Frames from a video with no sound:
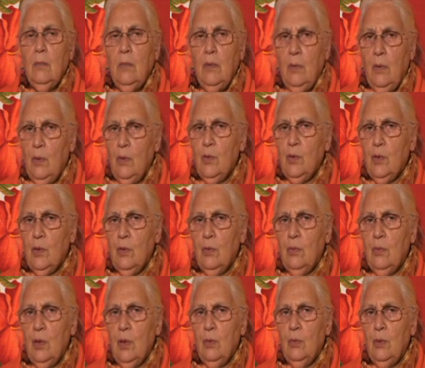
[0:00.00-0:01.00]
We
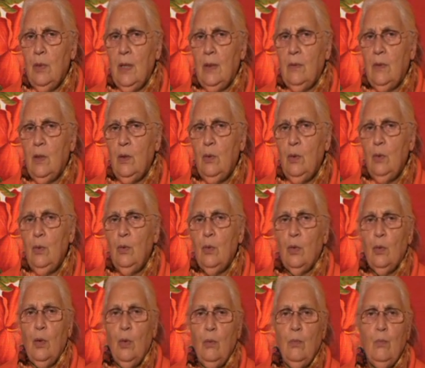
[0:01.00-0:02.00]
also know that the
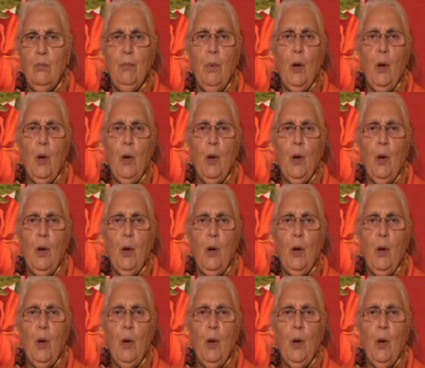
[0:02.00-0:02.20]
neutron